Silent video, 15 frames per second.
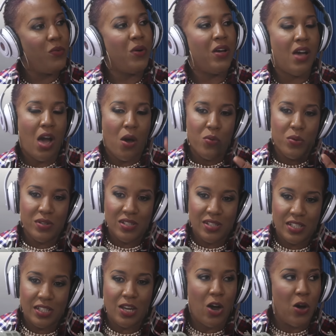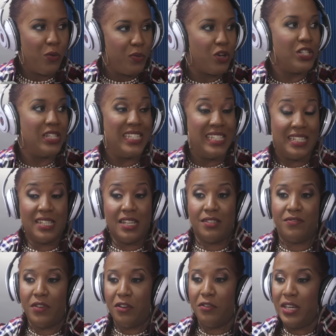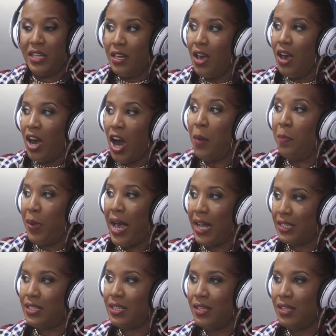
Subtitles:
yeah, I will see how, because this season is very, sure, compact.